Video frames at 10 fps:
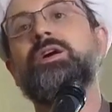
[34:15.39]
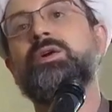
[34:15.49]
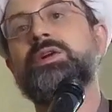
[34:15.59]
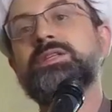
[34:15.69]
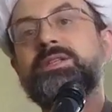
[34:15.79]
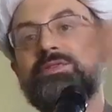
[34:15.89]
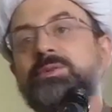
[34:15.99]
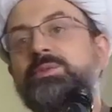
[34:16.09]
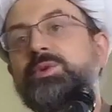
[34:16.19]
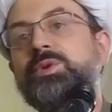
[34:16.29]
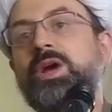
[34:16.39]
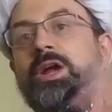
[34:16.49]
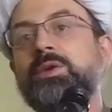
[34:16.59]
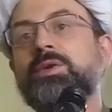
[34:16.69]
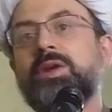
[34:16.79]
Or is it from the
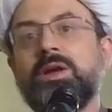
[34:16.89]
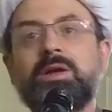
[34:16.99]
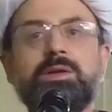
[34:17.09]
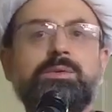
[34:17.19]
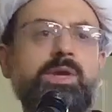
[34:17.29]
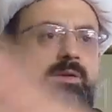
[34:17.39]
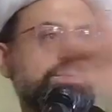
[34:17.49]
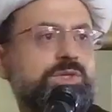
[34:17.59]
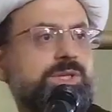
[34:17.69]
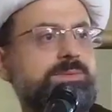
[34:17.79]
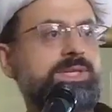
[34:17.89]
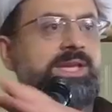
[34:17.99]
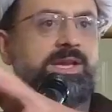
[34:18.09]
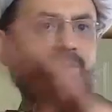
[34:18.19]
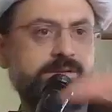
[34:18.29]
Quran or not? We have Muslims, they
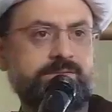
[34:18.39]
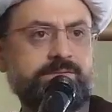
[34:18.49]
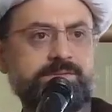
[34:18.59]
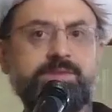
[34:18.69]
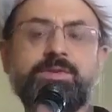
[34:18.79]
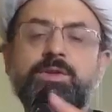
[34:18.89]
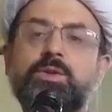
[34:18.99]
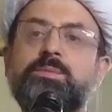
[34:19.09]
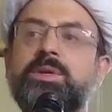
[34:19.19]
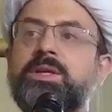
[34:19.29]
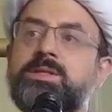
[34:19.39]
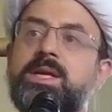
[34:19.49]
have different opinions.